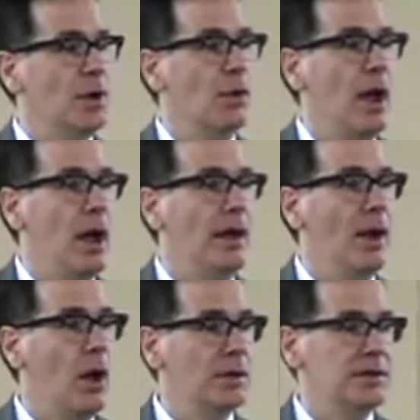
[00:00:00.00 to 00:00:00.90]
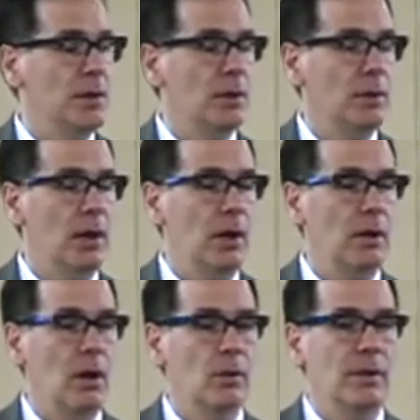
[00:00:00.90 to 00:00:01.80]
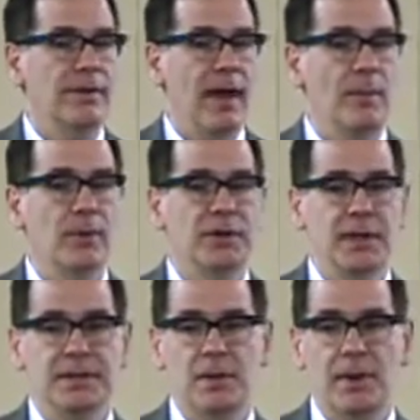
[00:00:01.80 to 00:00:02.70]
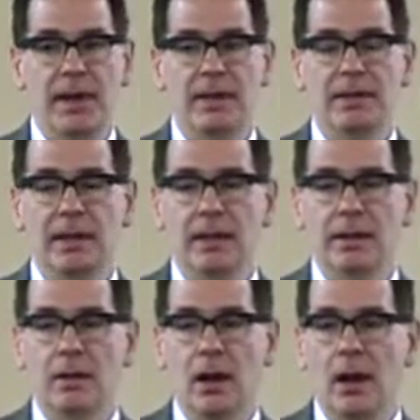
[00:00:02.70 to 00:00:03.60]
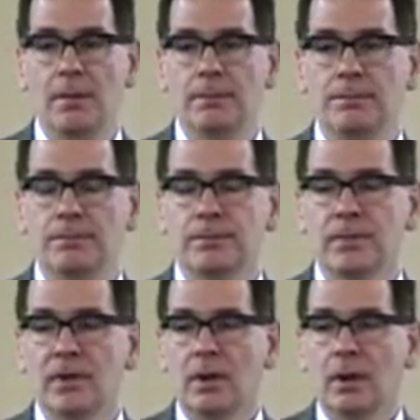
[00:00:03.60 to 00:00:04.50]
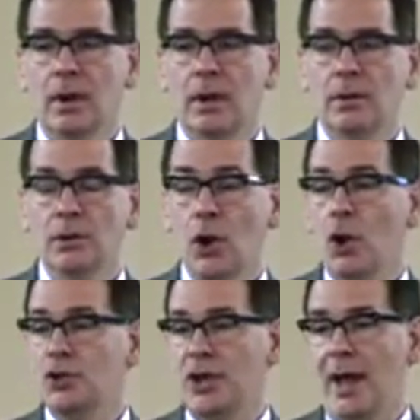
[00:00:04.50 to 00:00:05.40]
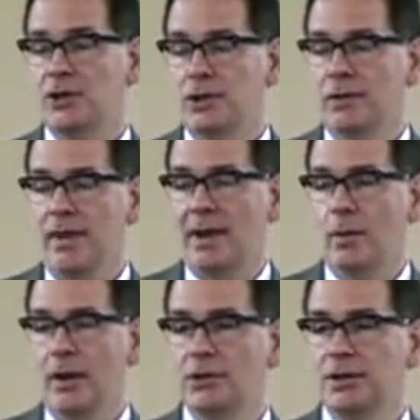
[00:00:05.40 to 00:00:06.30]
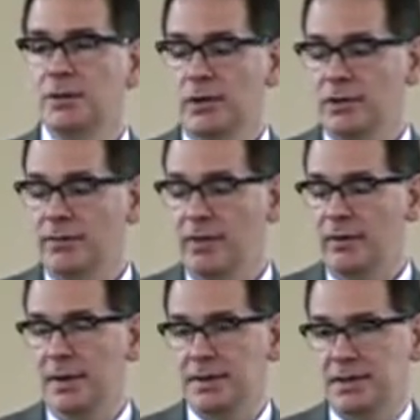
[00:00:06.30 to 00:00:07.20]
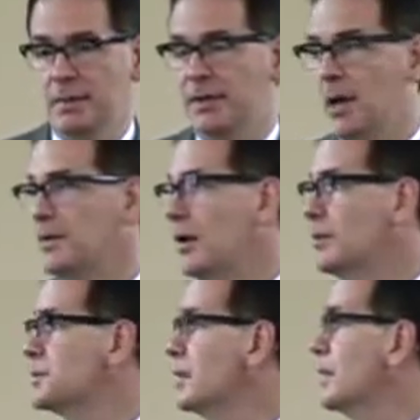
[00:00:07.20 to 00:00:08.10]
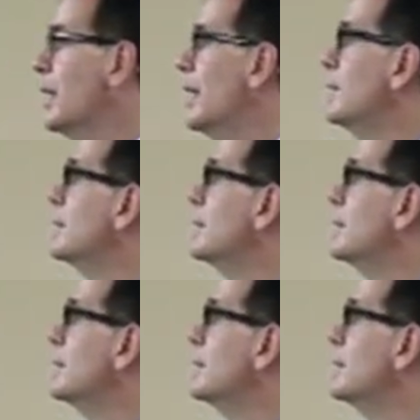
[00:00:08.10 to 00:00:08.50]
and also, along with that, participate in large national evaluations, which have given us some of the other numbers that we have.